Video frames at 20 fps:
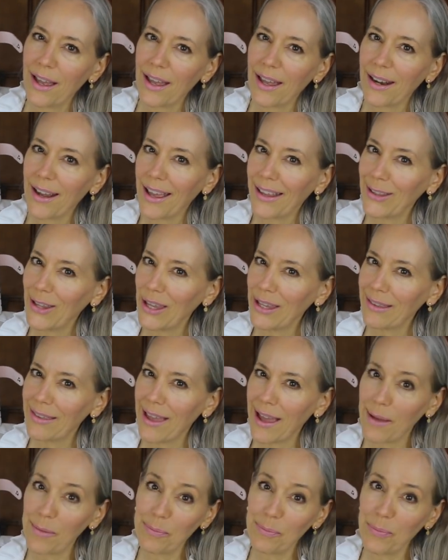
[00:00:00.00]
and I like
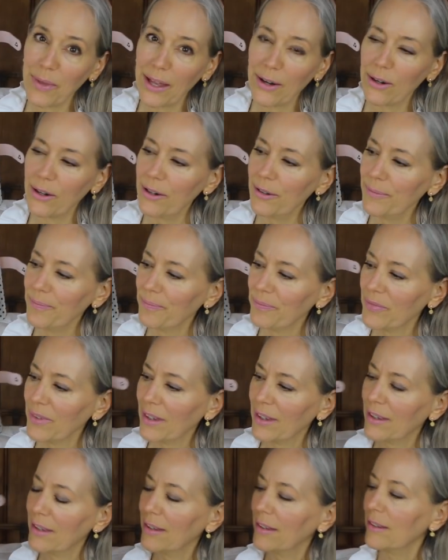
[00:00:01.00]
that better.
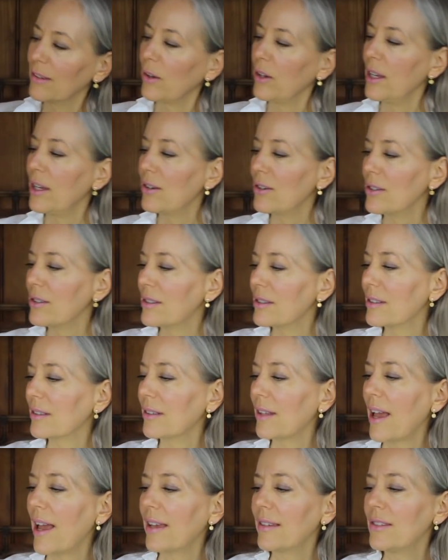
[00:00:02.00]
Here's the
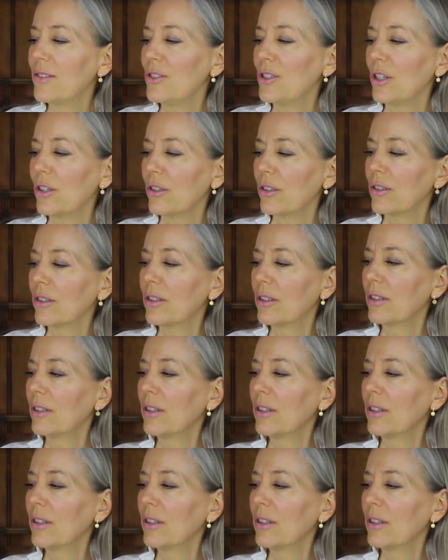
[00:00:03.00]
last year.